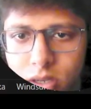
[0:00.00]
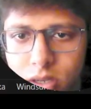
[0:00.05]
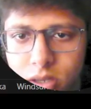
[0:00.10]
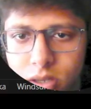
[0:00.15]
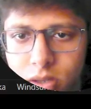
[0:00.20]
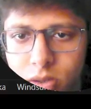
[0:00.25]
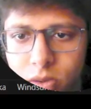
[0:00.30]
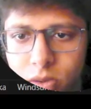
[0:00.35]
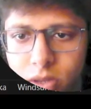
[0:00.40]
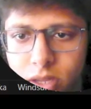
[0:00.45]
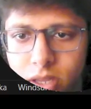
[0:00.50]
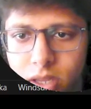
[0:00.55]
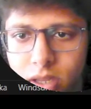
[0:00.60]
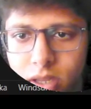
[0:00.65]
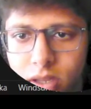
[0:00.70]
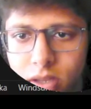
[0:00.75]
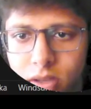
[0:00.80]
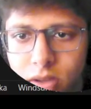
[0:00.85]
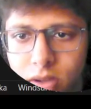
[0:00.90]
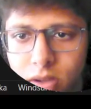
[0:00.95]
Okay,
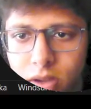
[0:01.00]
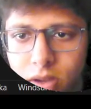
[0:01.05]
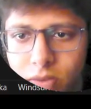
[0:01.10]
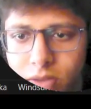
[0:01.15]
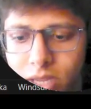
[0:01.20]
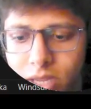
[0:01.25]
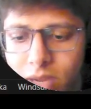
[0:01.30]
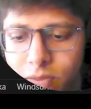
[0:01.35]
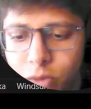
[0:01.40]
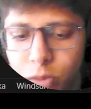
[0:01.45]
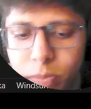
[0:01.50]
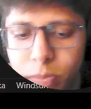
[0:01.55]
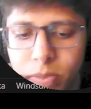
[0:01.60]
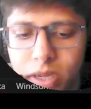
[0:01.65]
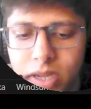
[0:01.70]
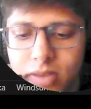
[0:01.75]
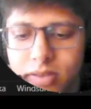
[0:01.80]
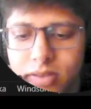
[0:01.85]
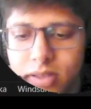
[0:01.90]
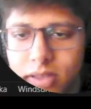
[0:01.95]
we have to
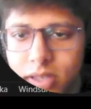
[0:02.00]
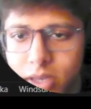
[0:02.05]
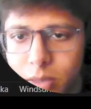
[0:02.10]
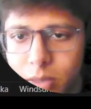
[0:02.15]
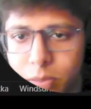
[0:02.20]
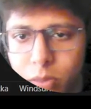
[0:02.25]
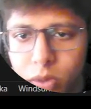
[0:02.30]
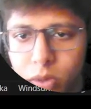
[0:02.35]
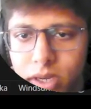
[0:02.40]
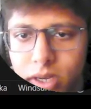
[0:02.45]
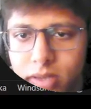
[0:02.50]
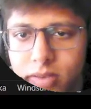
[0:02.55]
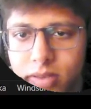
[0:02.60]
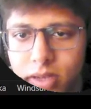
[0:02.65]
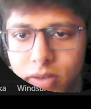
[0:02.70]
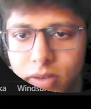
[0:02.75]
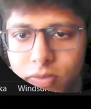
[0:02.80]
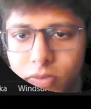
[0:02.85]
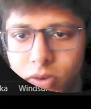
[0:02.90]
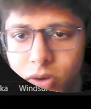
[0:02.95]
pass in the report
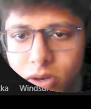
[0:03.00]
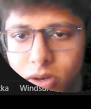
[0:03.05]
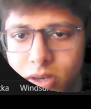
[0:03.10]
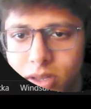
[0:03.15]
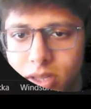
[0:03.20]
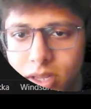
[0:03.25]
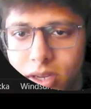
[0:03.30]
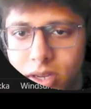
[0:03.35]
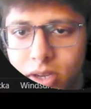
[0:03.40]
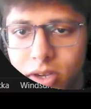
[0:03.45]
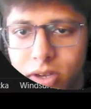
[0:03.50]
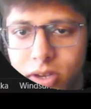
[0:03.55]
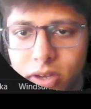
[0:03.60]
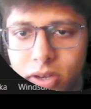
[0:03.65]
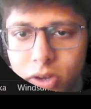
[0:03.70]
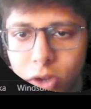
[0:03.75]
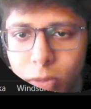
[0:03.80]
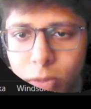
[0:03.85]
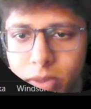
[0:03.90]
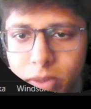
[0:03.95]
itself, not the
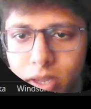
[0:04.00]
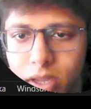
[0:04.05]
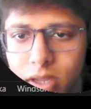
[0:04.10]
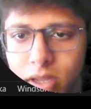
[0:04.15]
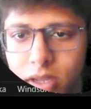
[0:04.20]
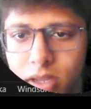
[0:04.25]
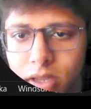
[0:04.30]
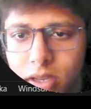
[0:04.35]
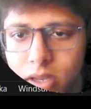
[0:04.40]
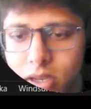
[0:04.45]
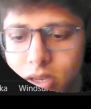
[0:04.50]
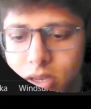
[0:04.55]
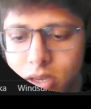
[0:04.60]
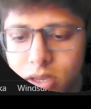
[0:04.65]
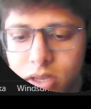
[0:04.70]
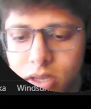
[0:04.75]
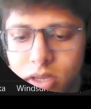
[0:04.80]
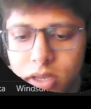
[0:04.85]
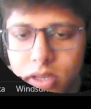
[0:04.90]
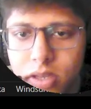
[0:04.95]
topic.
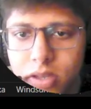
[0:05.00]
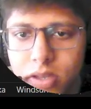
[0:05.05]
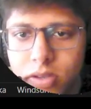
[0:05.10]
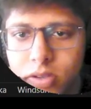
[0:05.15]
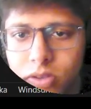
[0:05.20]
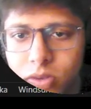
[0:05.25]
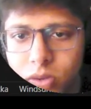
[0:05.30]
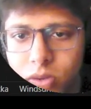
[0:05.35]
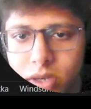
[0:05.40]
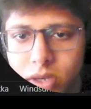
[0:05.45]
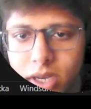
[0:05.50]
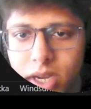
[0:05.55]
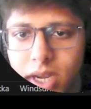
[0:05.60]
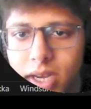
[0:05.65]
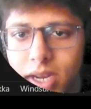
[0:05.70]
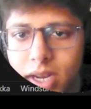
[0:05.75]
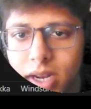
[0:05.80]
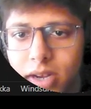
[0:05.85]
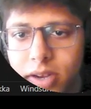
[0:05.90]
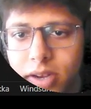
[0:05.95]
So
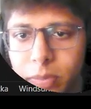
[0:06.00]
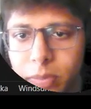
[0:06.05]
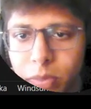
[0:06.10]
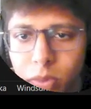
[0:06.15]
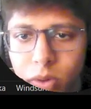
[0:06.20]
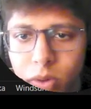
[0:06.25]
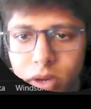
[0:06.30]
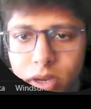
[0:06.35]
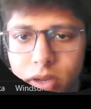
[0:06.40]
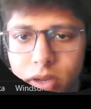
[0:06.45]
detailed report,